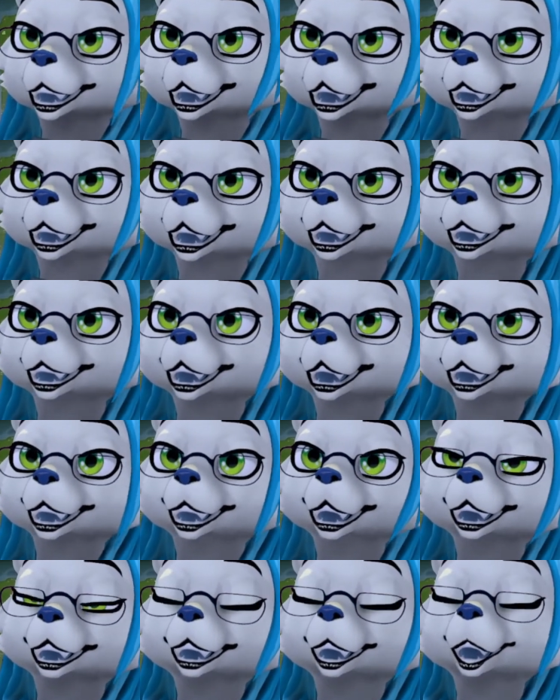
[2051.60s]
the the, the,
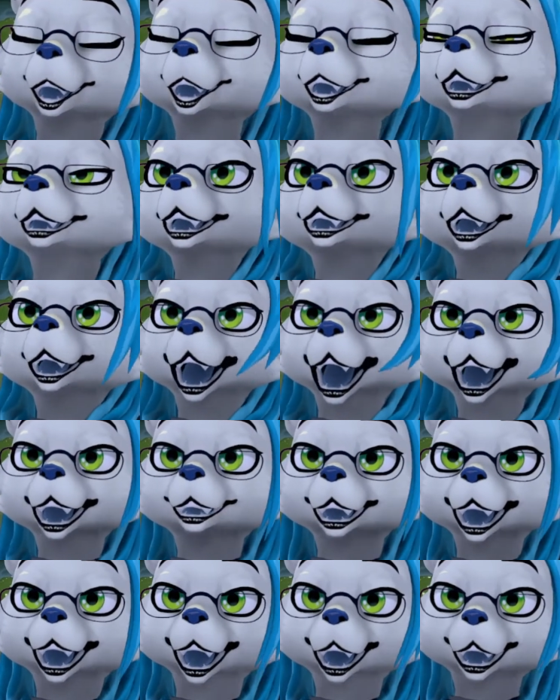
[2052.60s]
the whole vampire
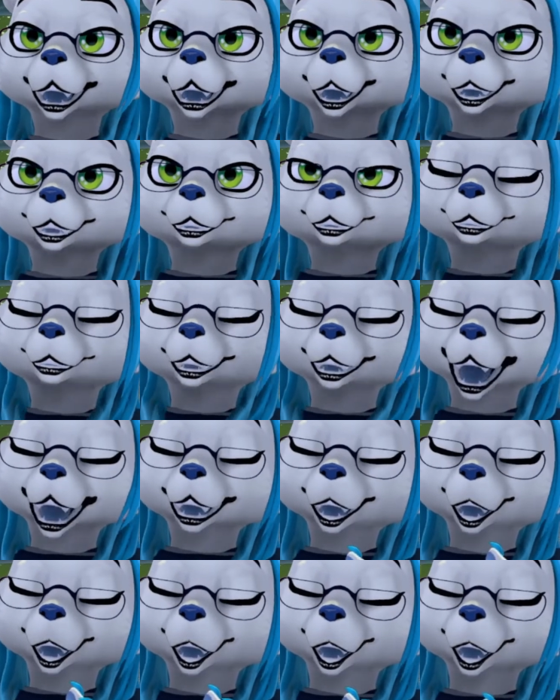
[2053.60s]
thing needs just a
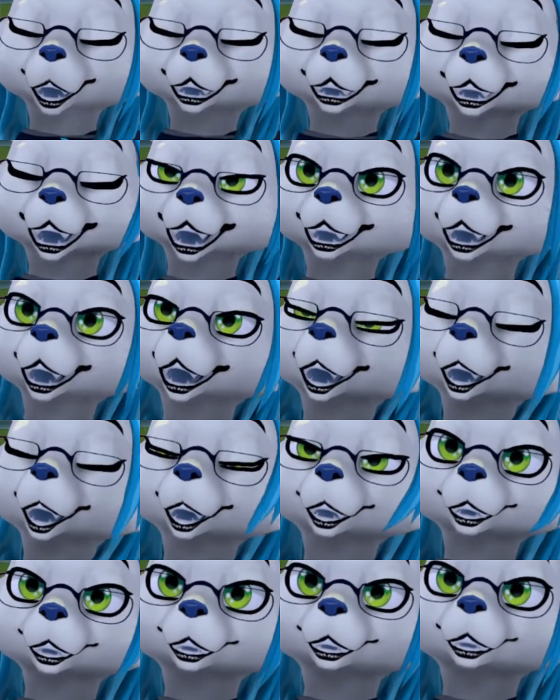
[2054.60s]
little
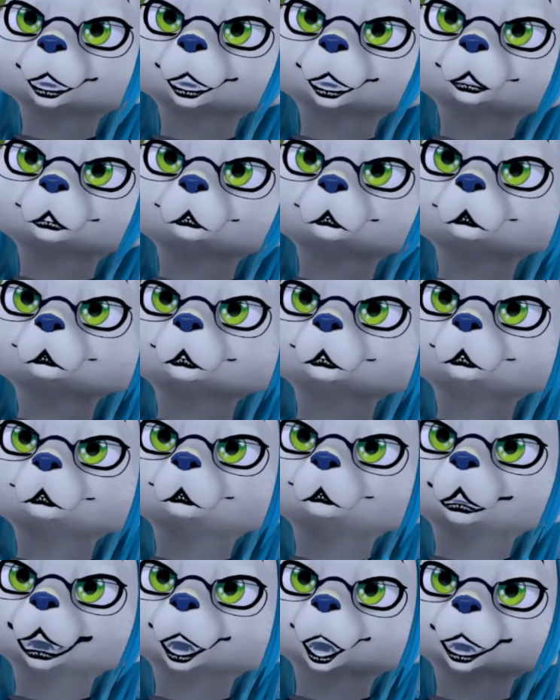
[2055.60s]
more
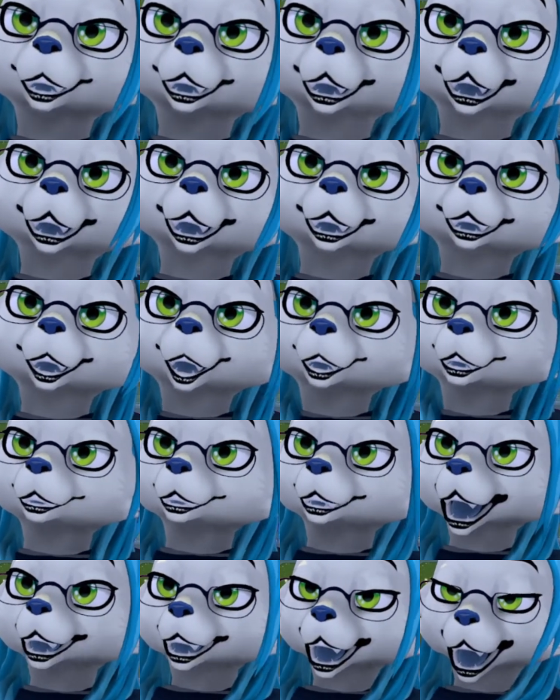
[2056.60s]
a little more
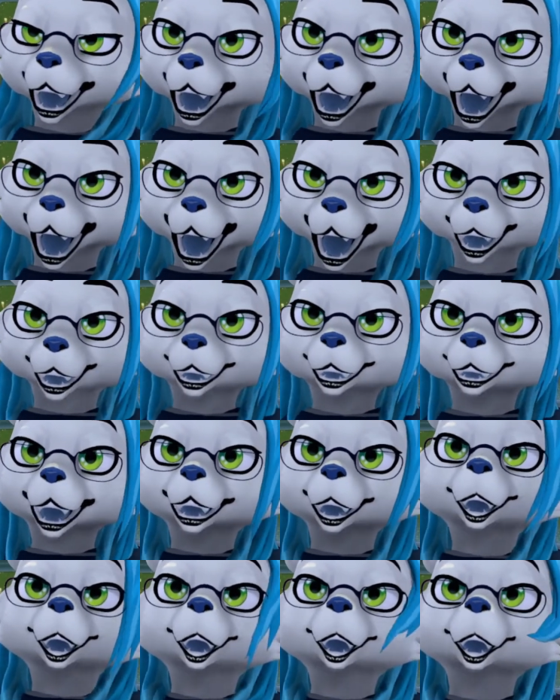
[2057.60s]
fleshing out. I want to
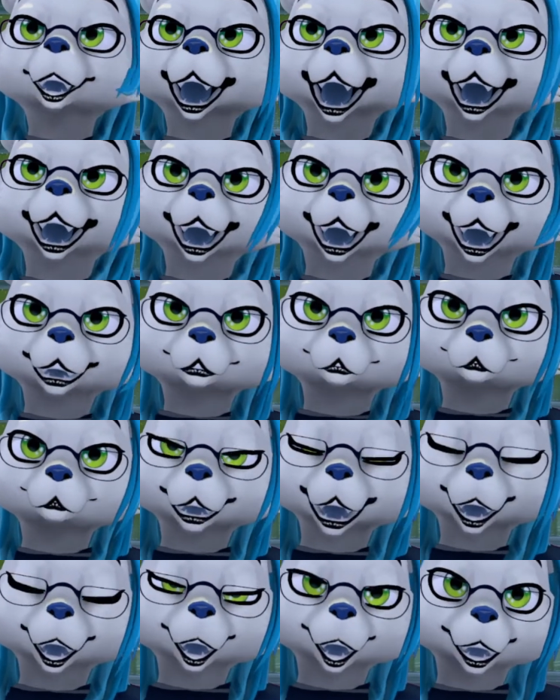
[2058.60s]
know like
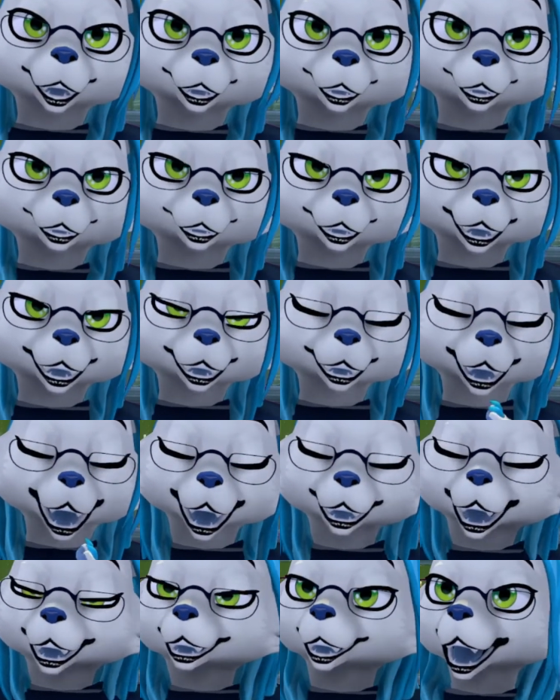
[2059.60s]
are
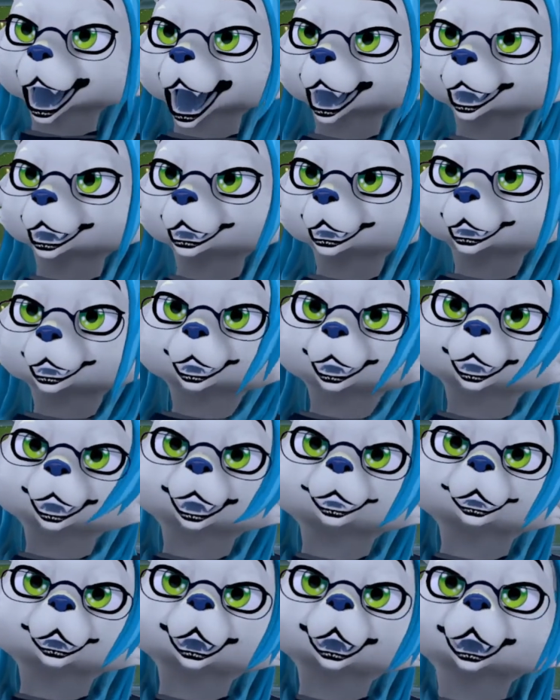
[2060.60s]
Nazuna and
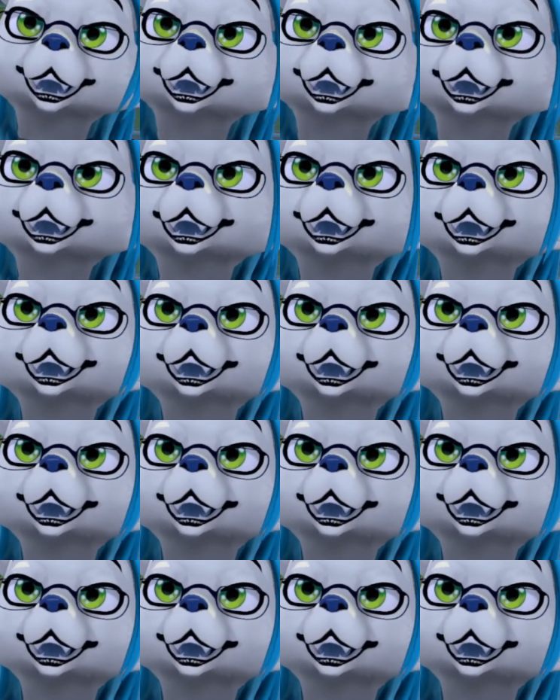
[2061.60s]
the